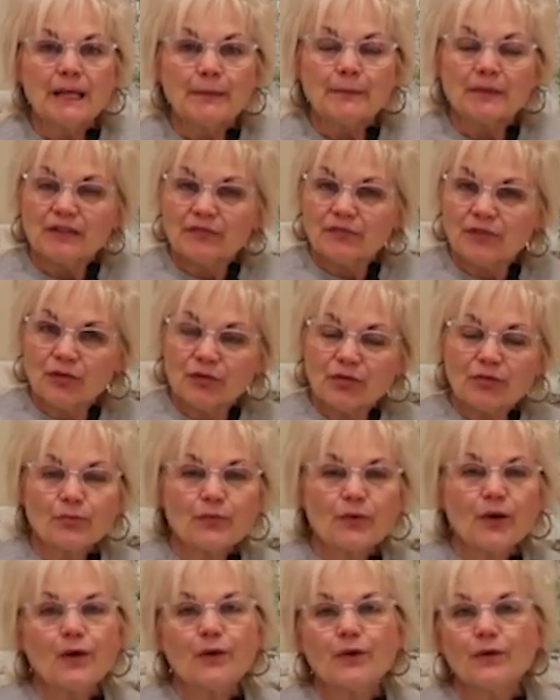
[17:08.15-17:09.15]
But if you
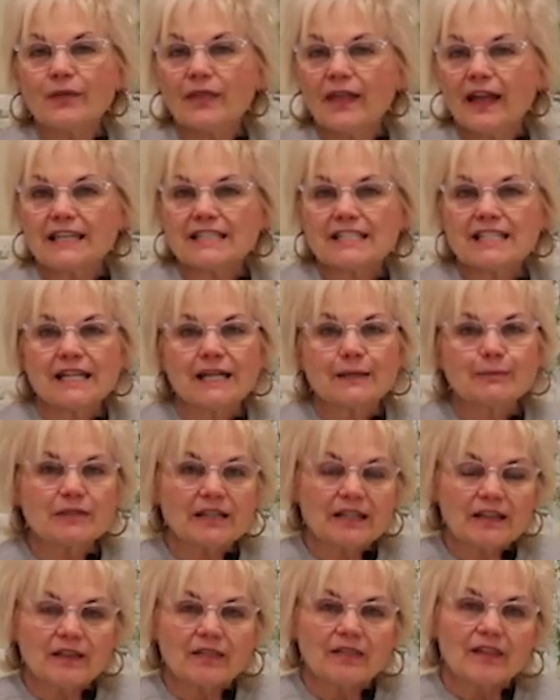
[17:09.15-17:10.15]
throw that
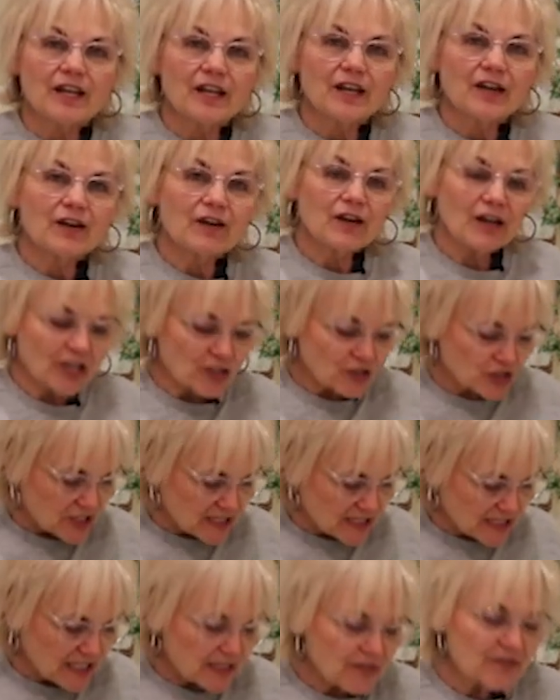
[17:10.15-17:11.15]
tablet in there and
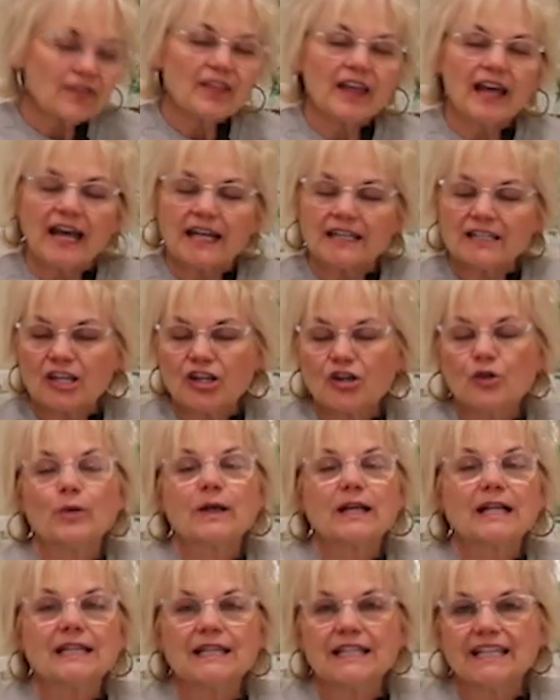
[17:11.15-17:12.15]
just give that a
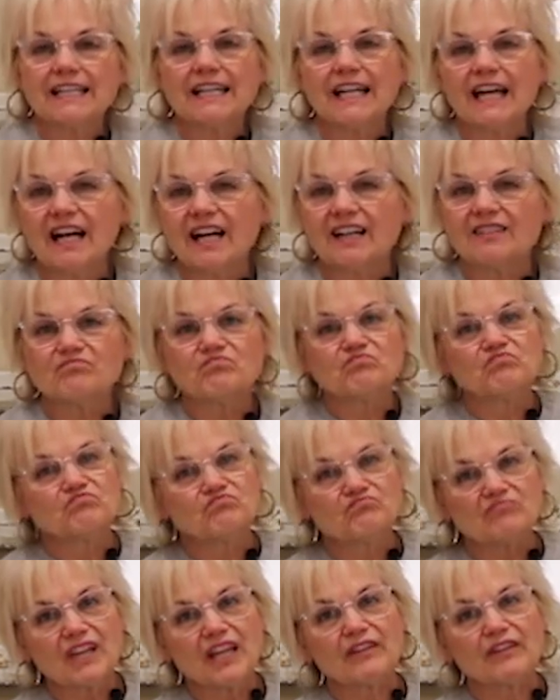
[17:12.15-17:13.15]
quick clean out
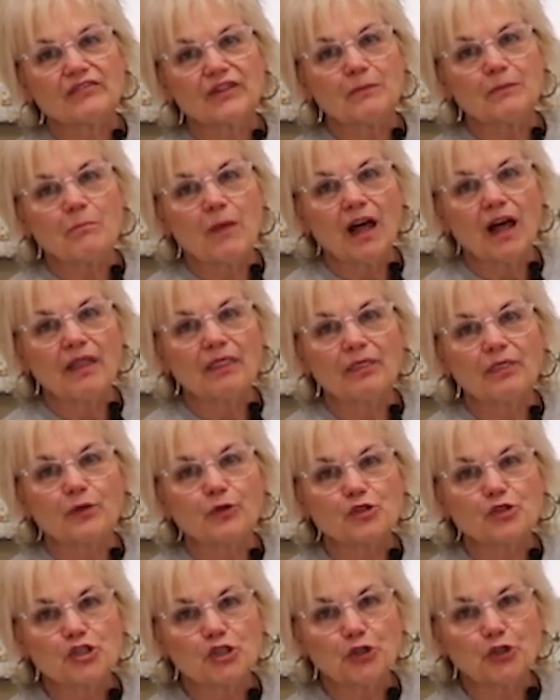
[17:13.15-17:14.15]
every month
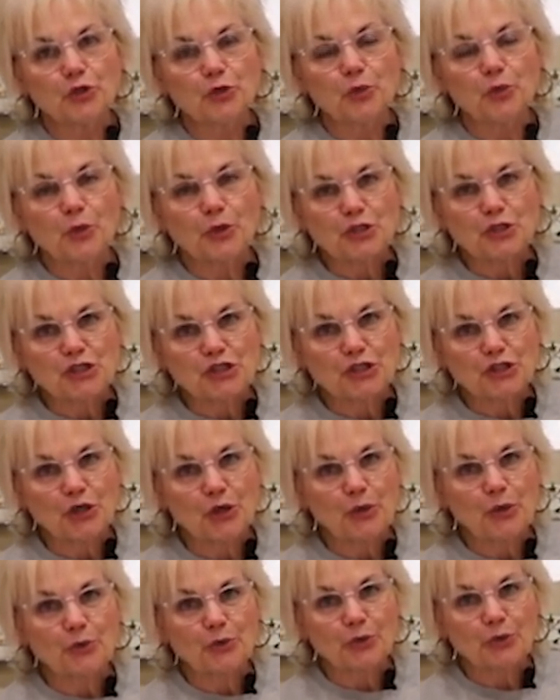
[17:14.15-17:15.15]
or two or
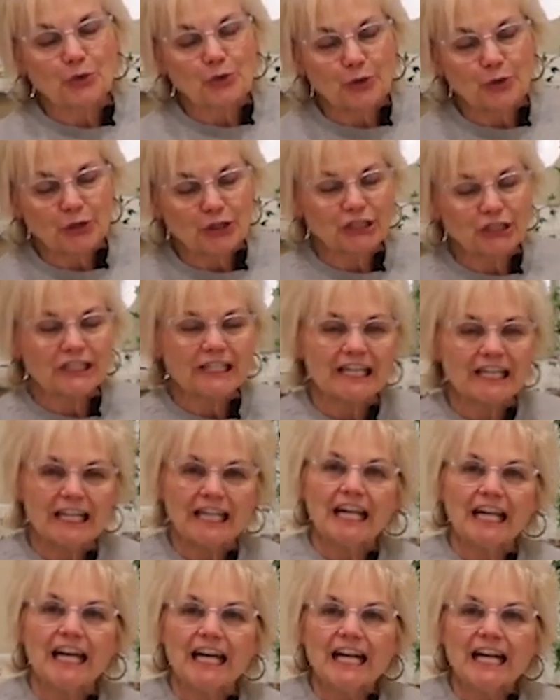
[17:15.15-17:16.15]
so, or
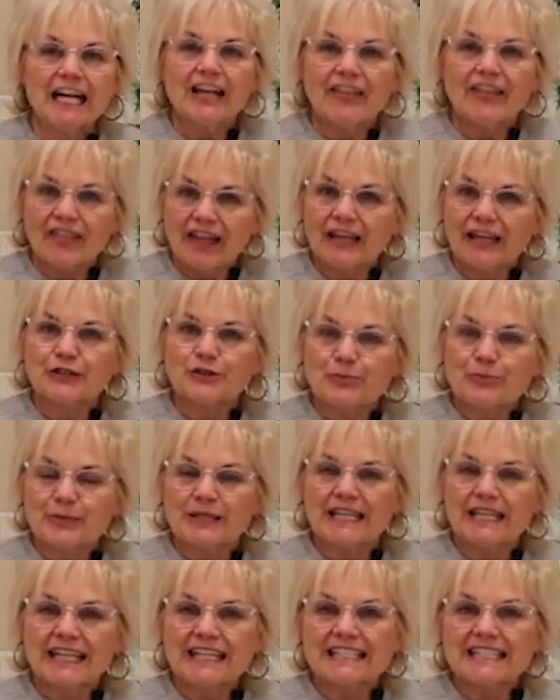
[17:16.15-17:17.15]
quarterly, that'll
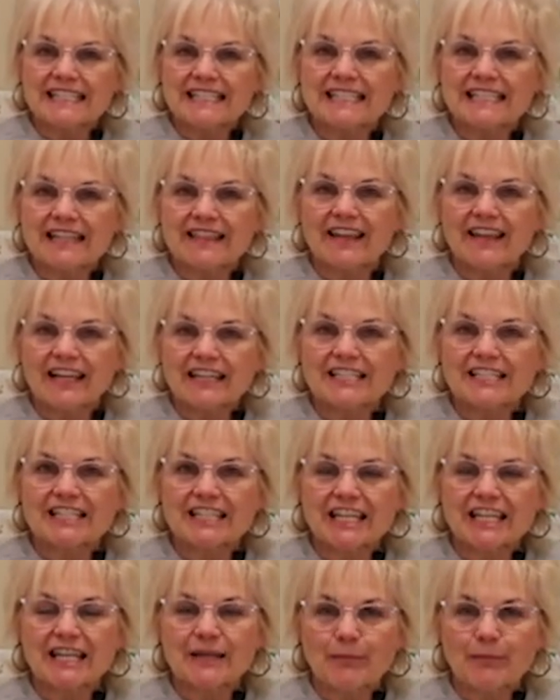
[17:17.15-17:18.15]
be an easy thing
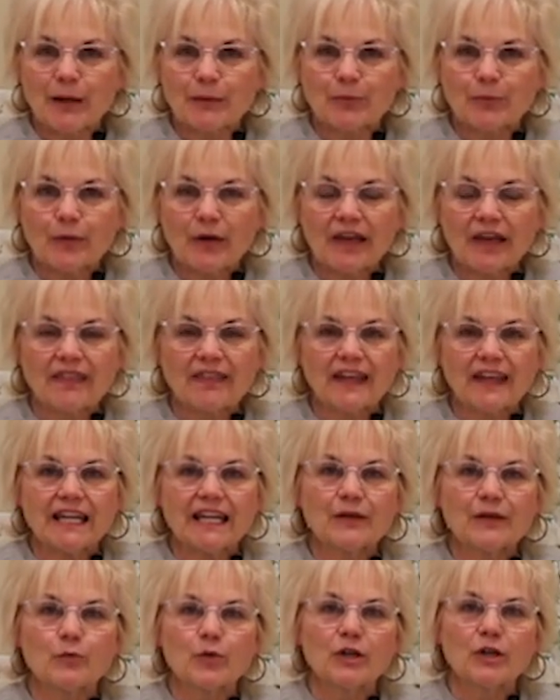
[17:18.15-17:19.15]
to keep up with.
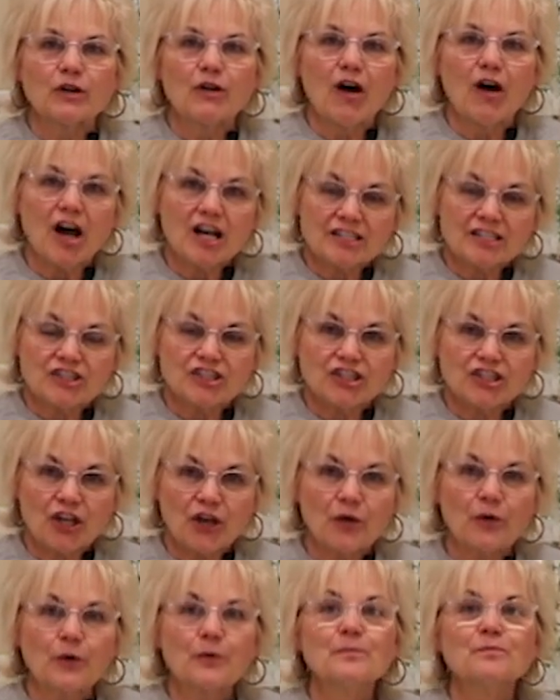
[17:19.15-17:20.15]
And it will
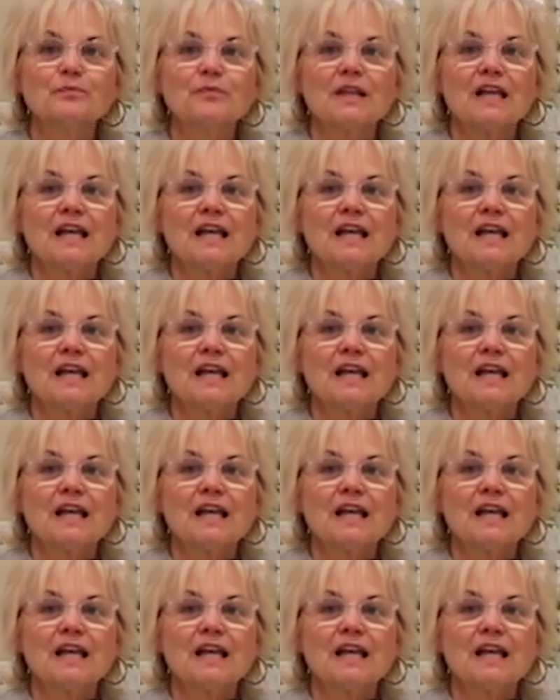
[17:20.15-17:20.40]
also,